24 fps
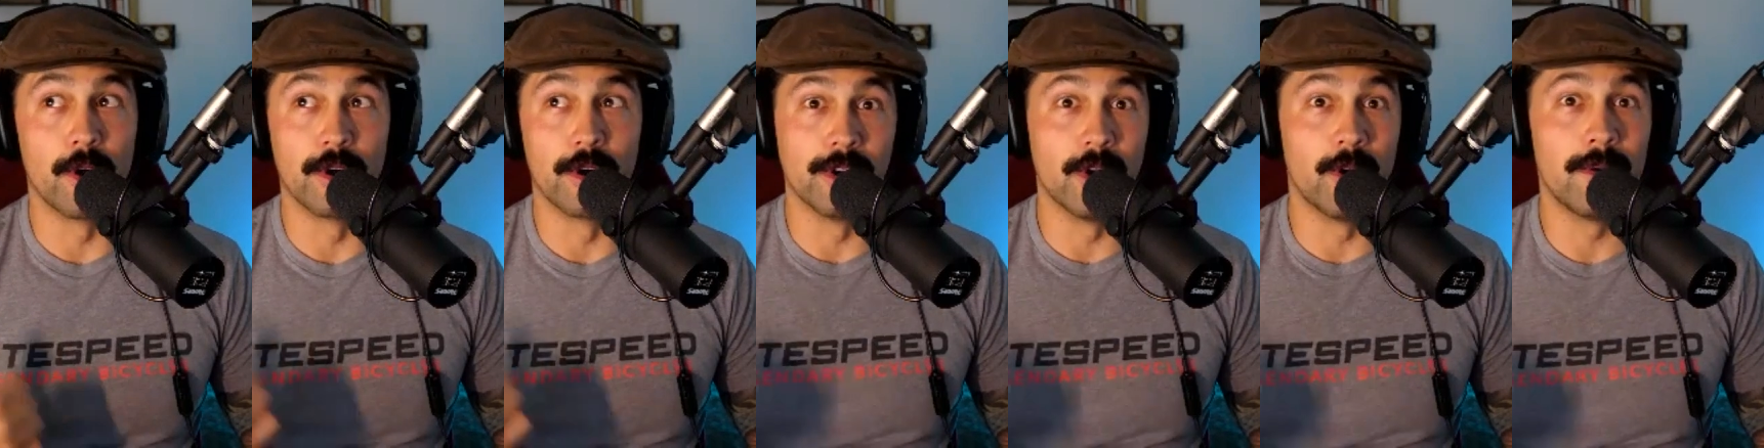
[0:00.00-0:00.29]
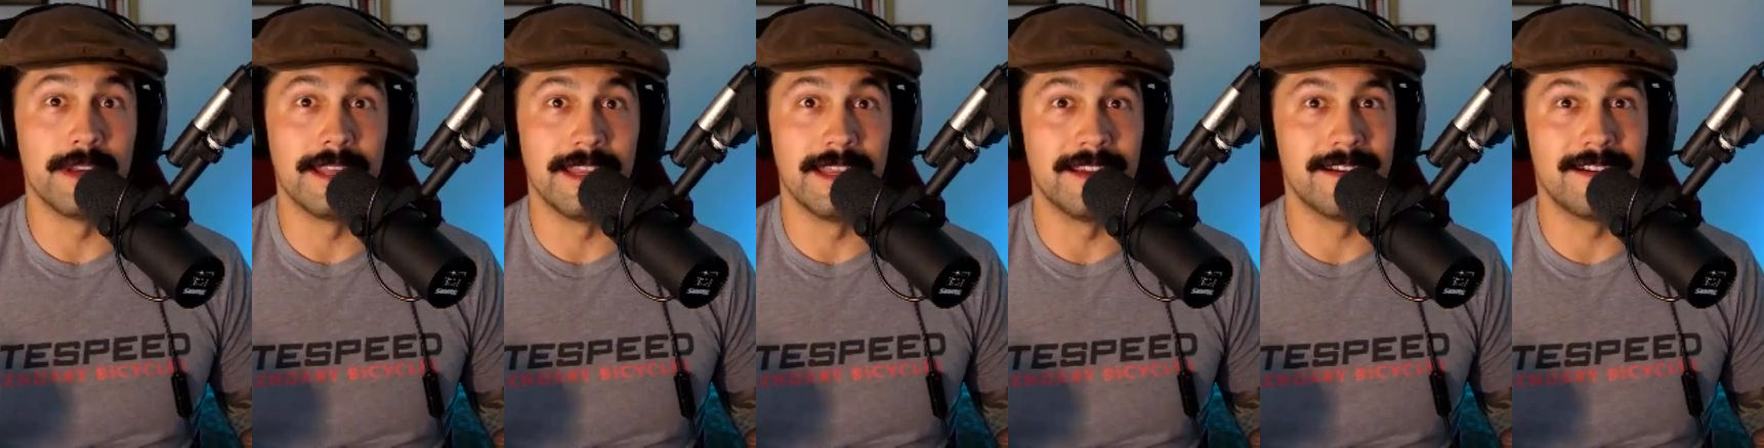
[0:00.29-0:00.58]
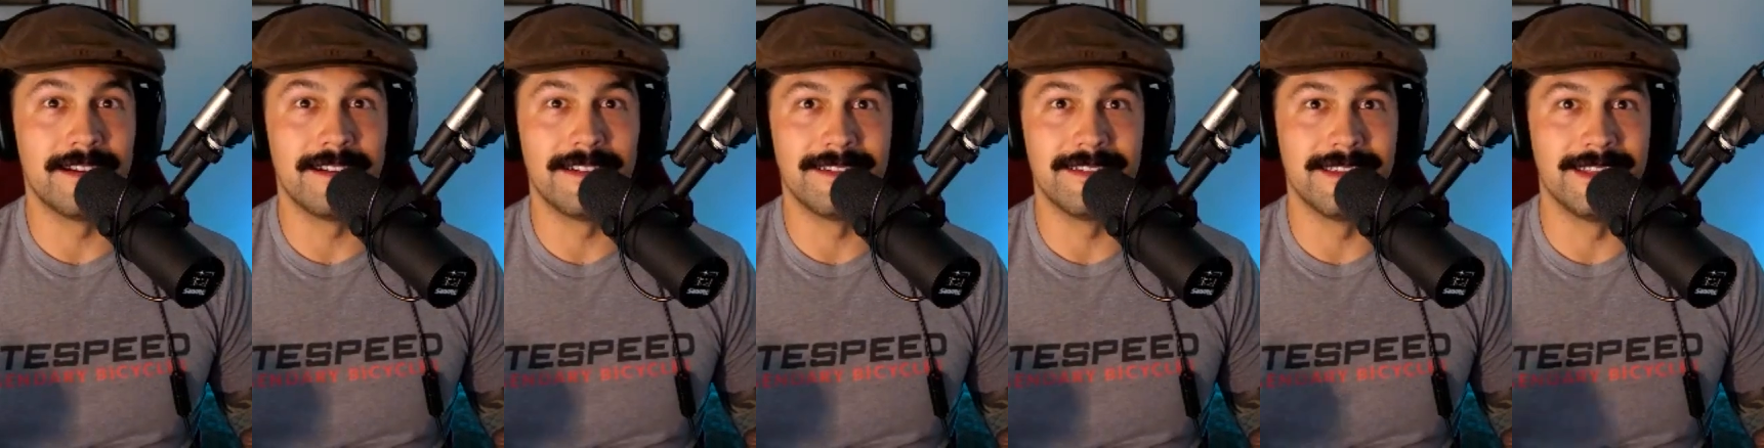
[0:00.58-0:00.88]
going
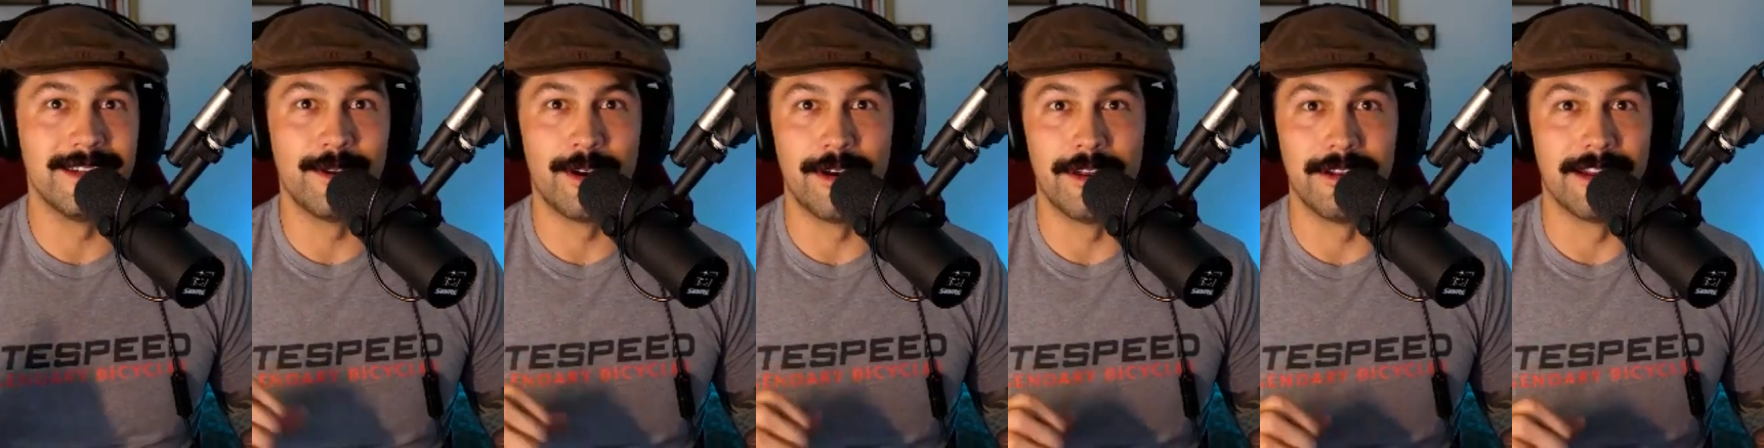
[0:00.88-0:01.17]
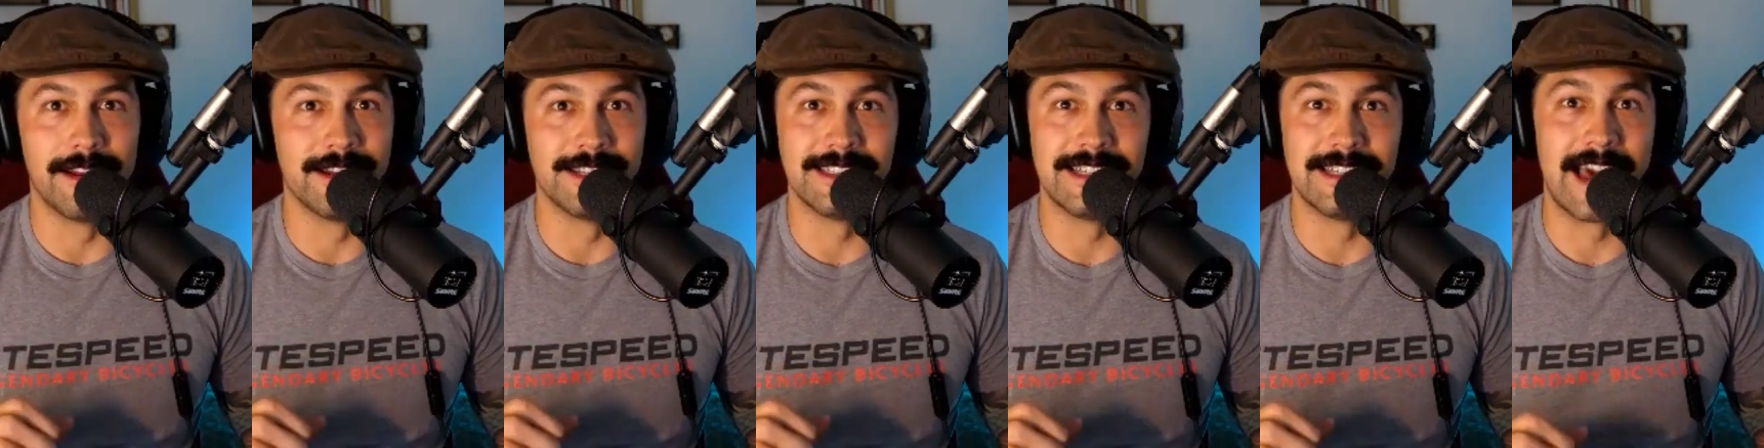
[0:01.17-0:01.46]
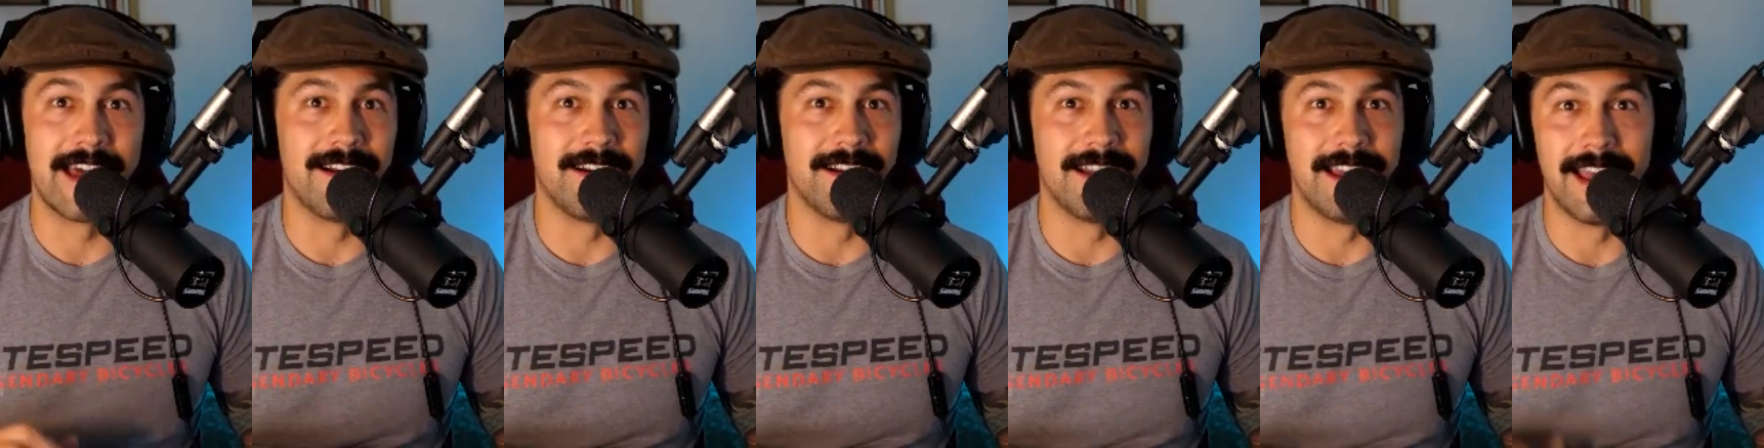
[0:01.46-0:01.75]
here, you know, on a
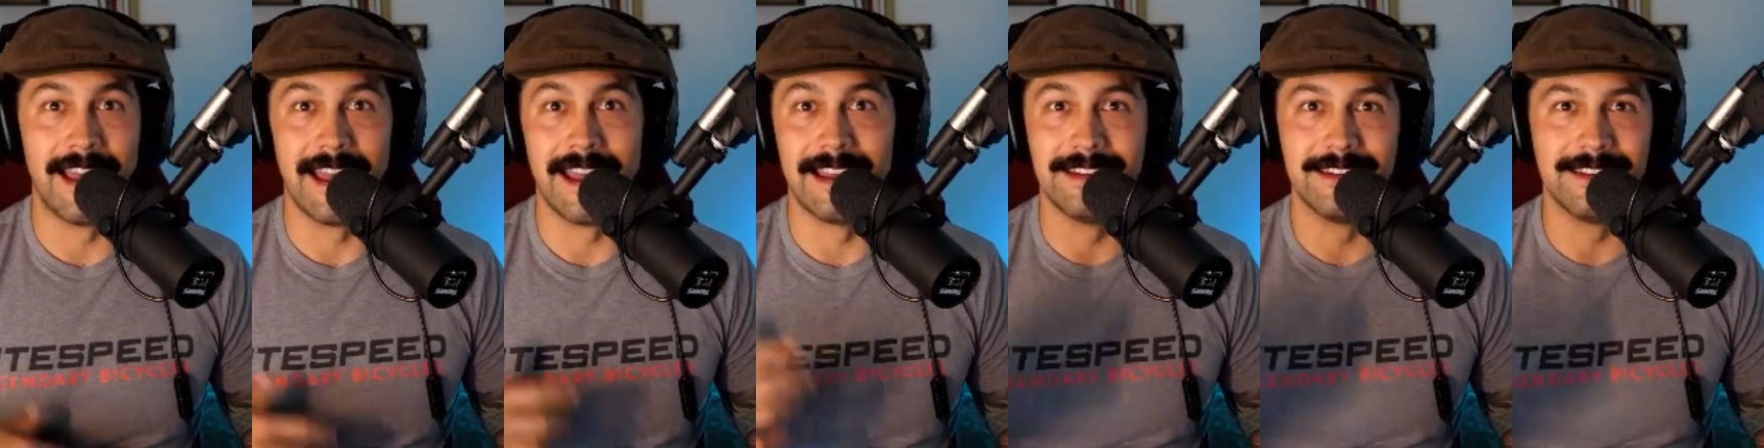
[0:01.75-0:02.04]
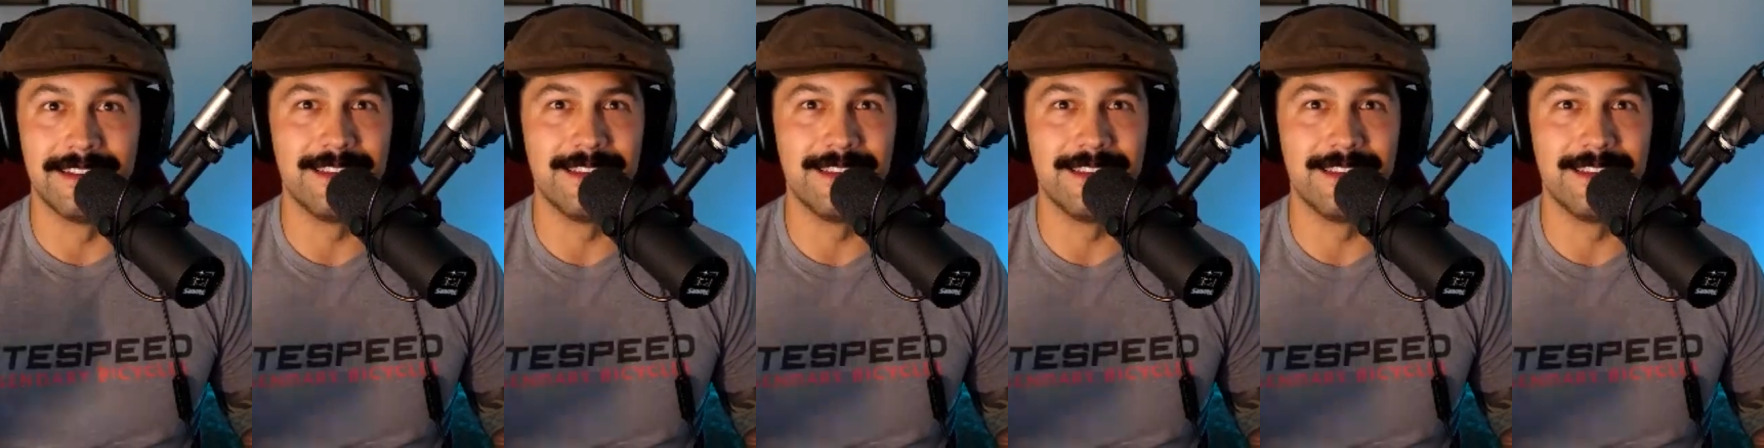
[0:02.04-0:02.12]
Saturday and,